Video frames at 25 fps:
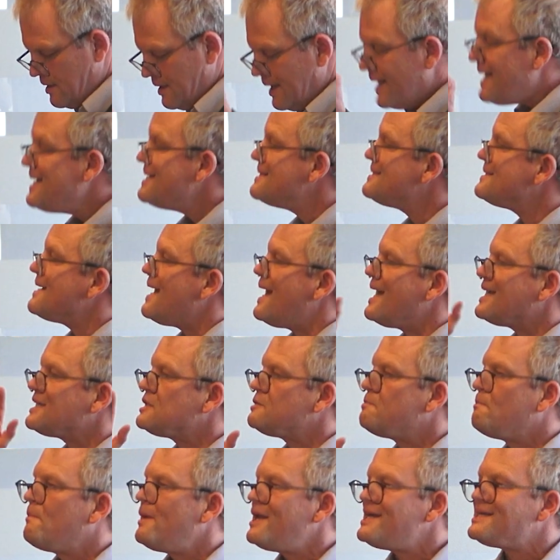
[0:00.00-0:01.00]
is
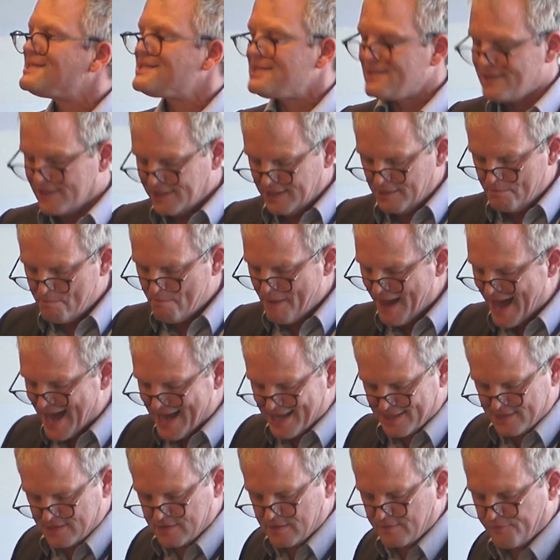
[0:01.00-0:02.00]
explicitly
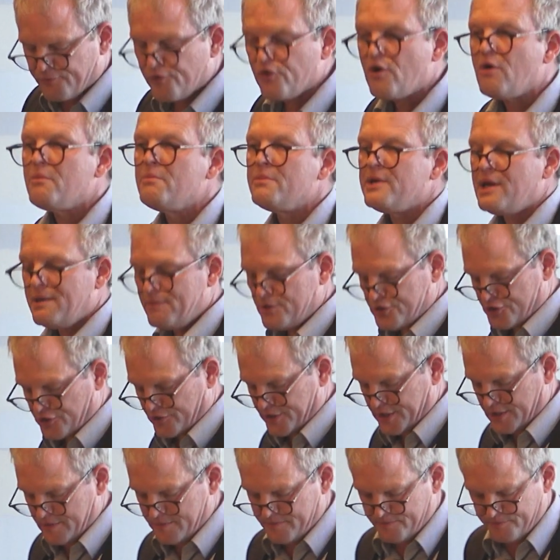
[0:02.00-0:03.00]
banned from
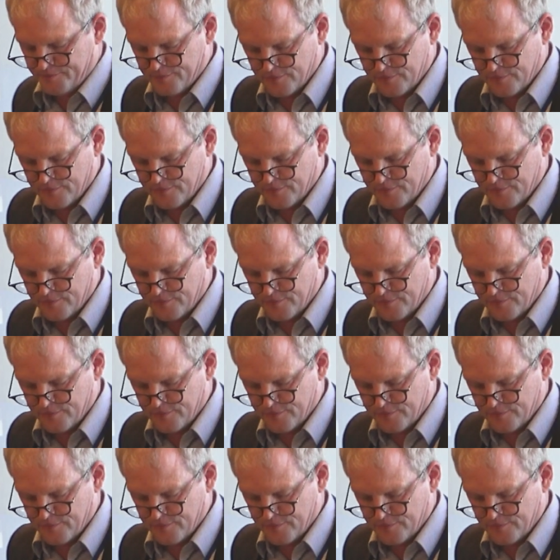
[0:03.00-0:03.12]
imagery.